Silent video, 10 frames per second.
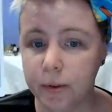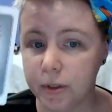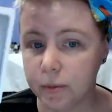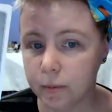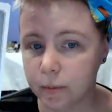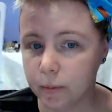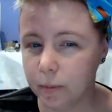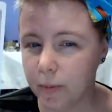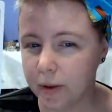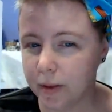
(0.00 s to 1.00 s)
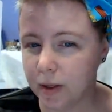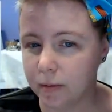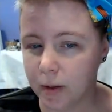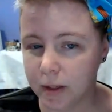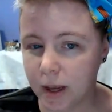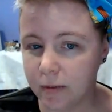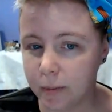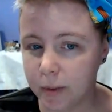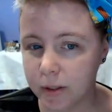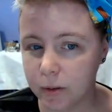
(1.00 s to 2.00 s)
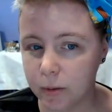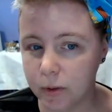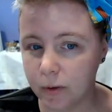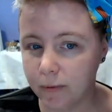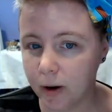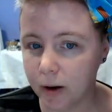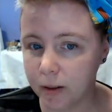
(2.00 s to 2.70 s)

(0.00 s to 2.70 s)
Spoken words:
which is, I think, aside from the suit so far,